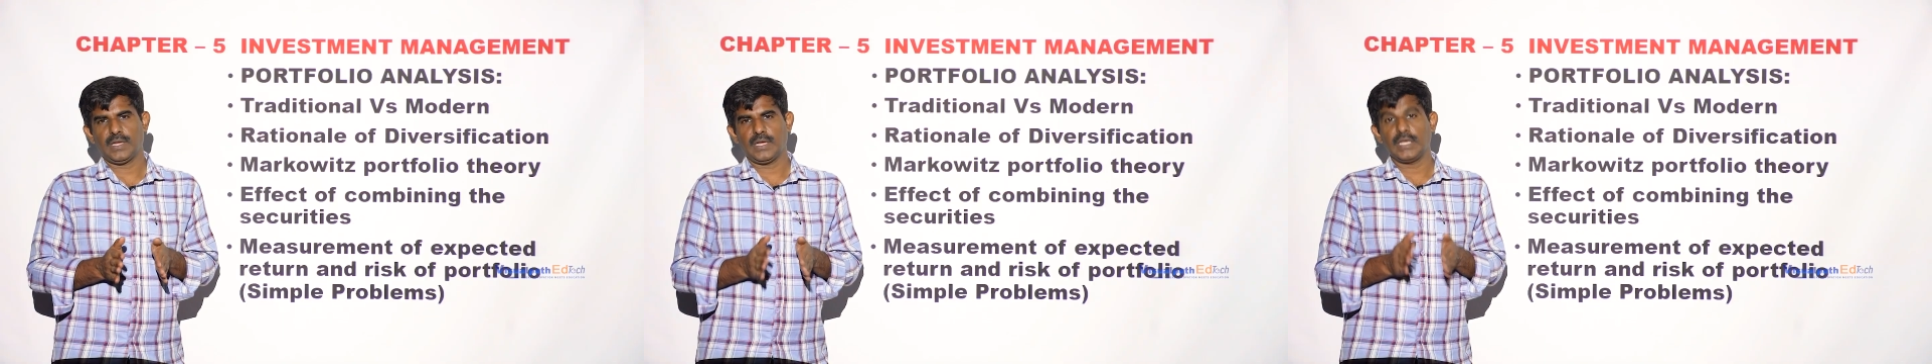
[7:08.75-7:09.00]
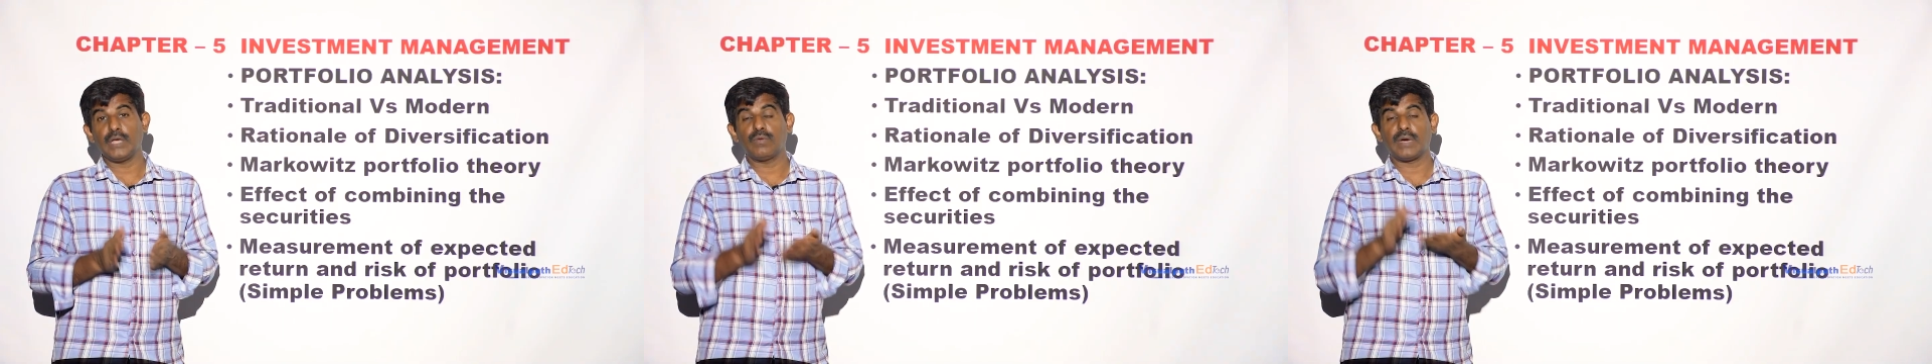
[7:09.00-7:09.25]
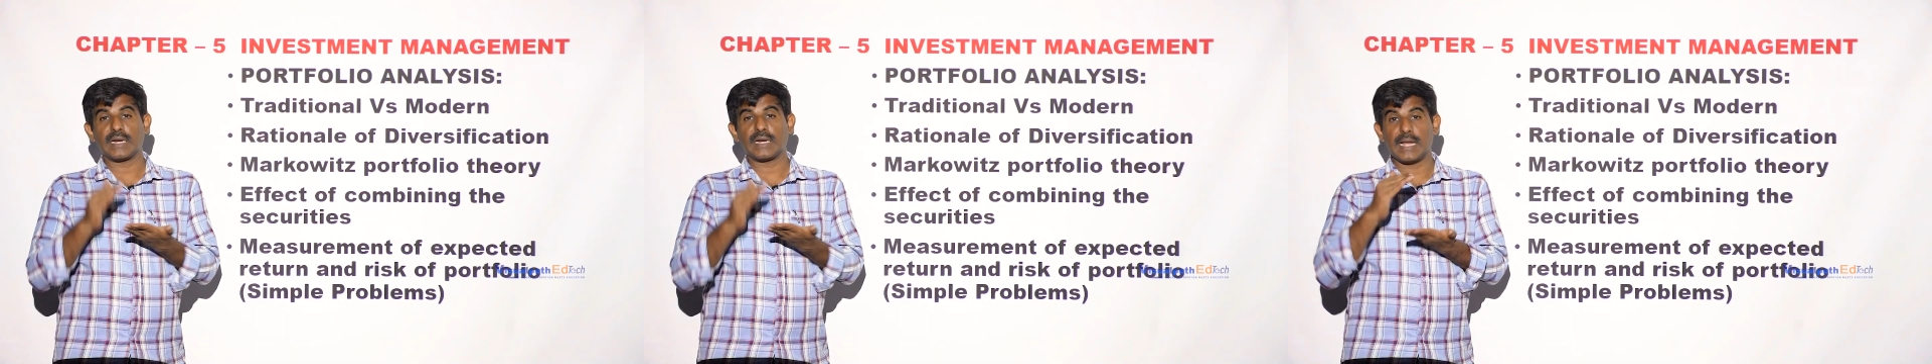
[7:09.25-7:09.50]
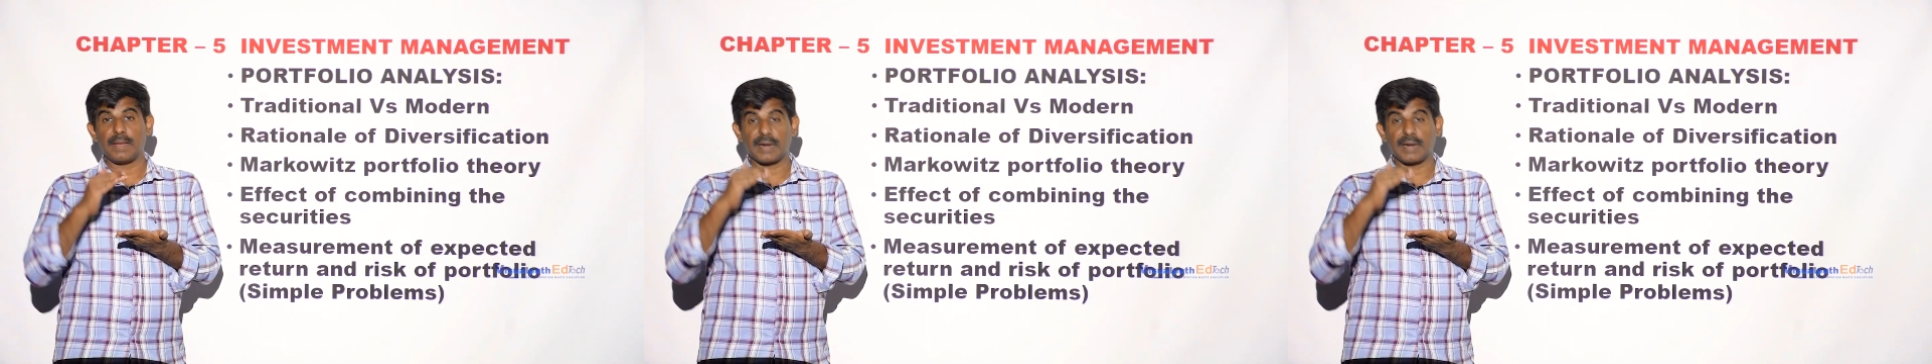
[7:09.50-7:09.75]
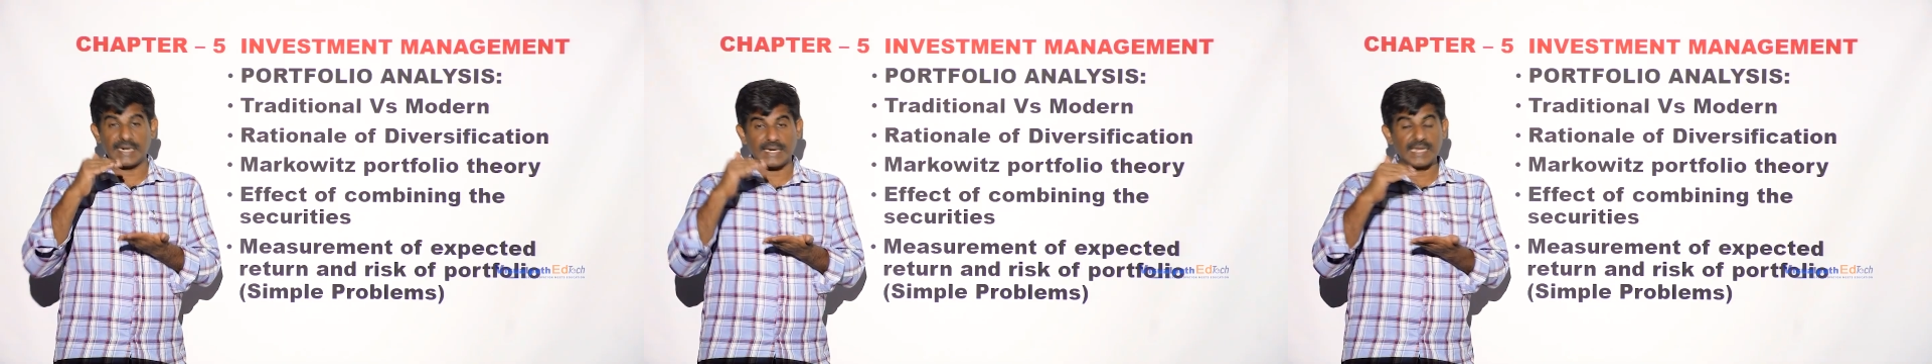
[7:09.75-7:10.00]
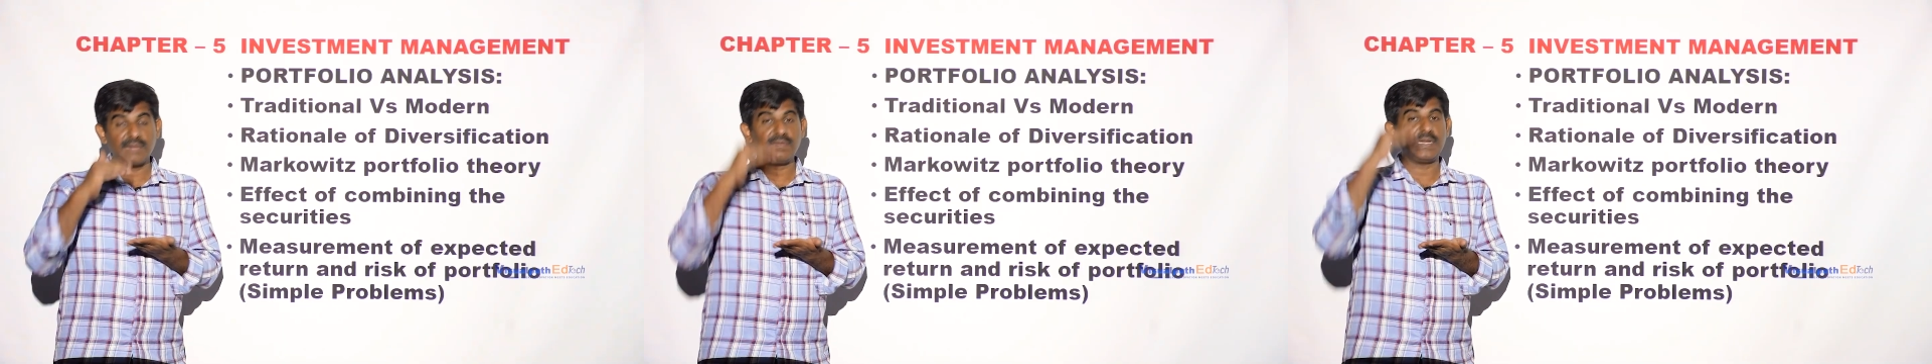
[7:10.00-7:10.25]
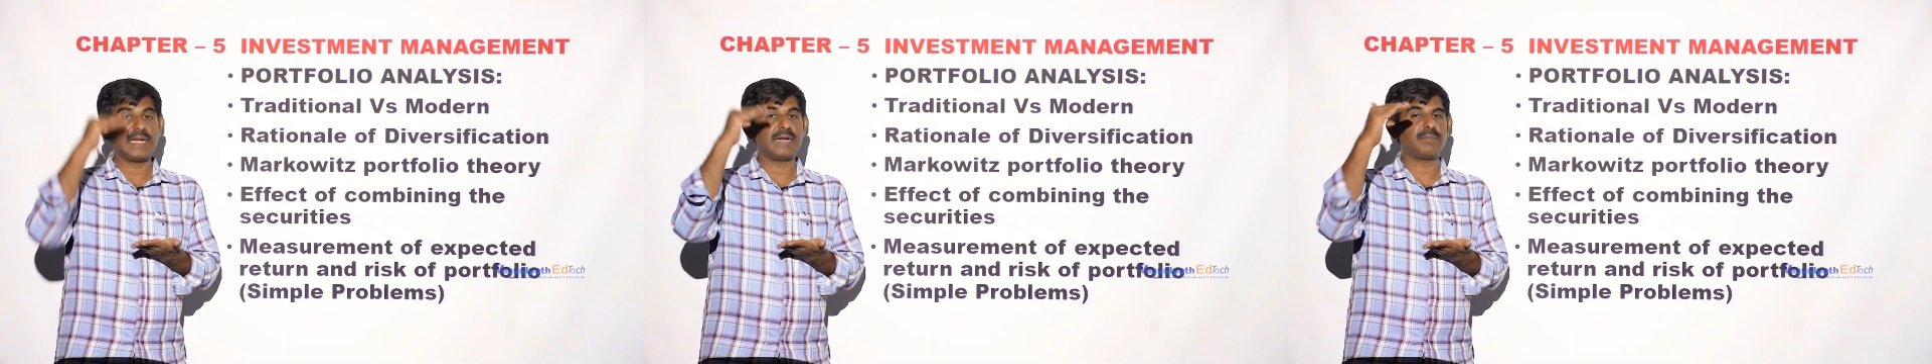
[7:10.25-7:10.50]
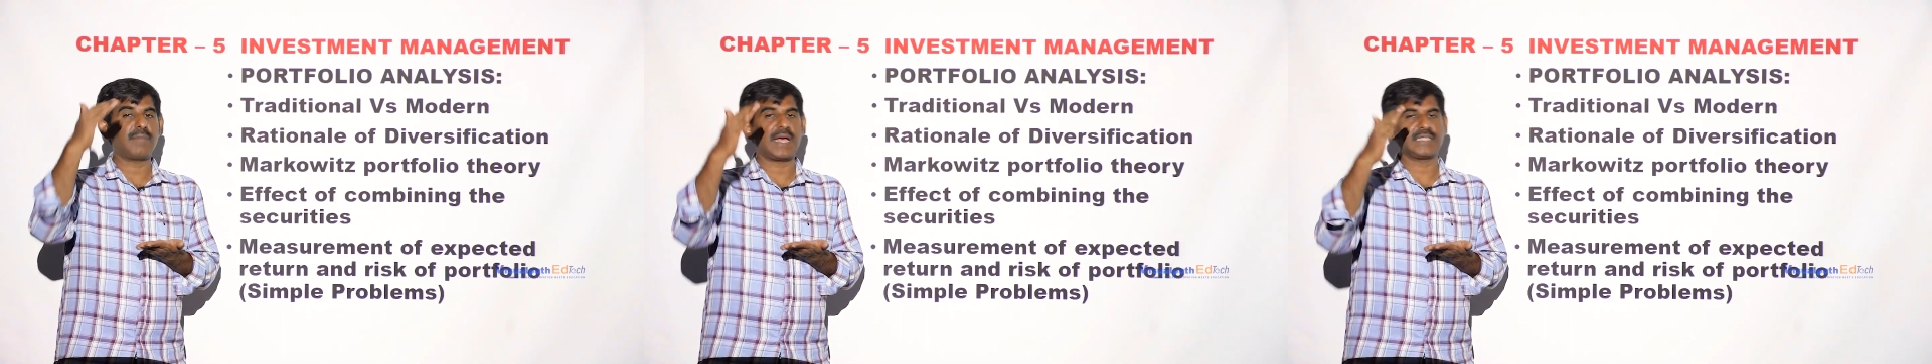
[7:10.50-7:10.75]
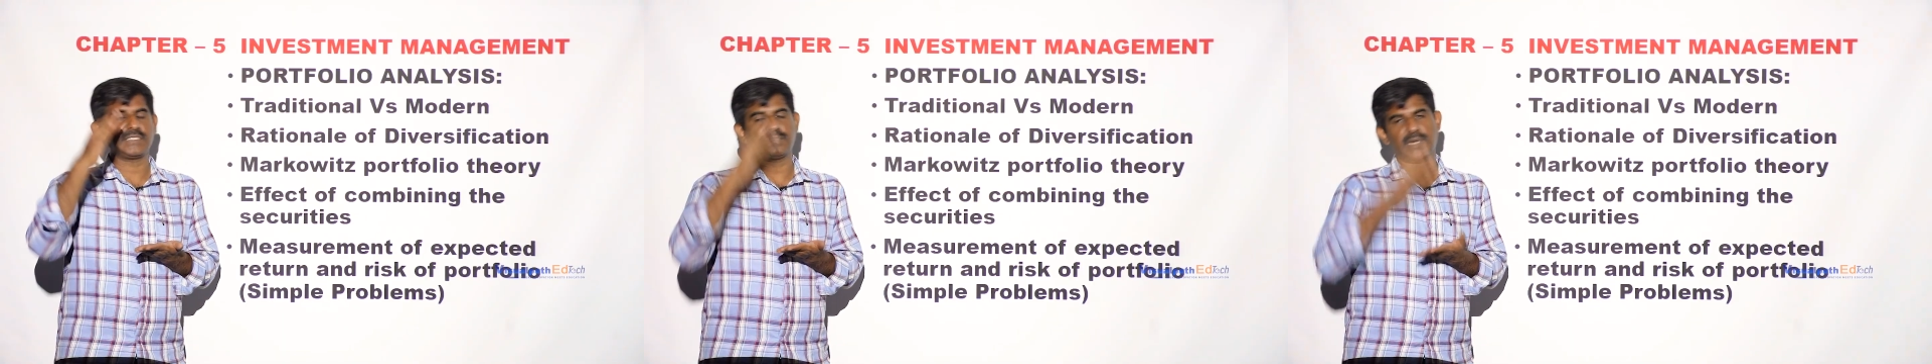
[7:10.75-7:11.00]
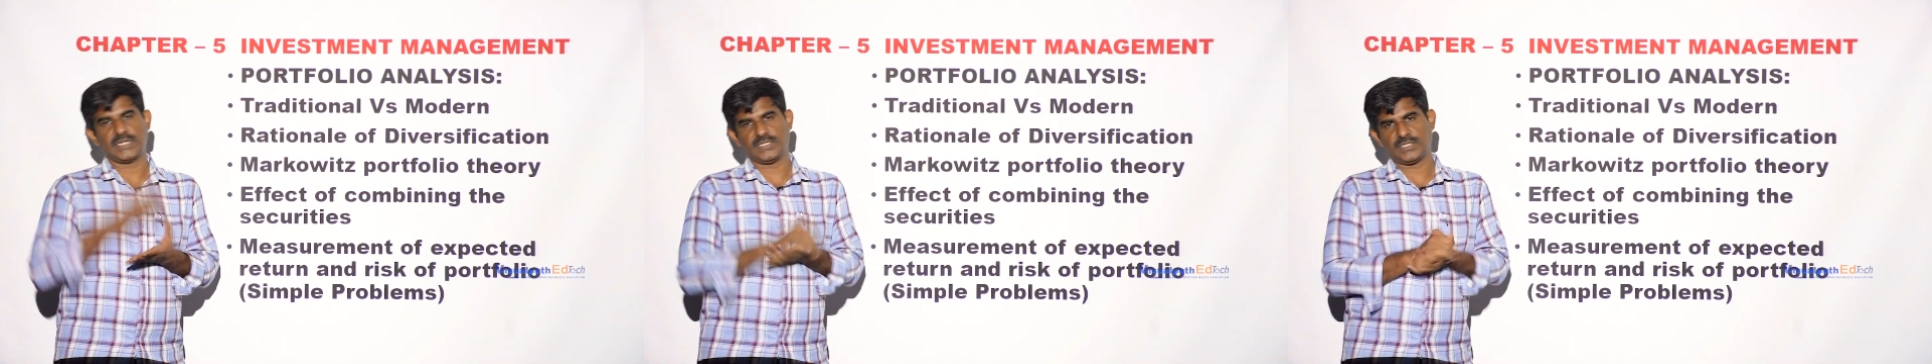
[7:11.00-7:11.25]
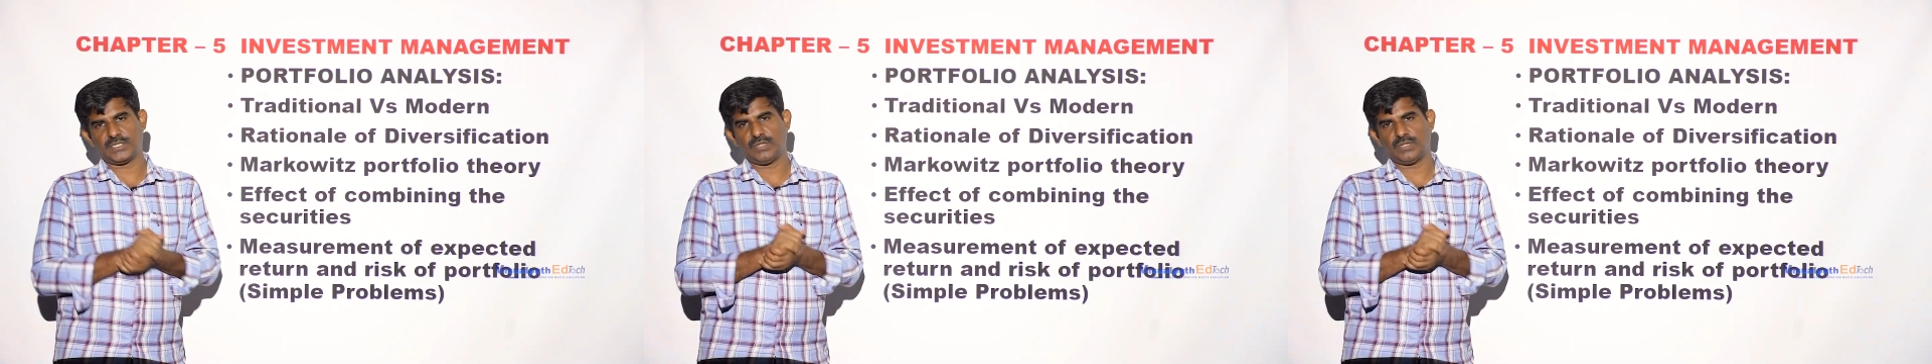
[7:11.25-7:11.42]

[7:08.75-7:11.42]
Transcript: Your return will get maximized.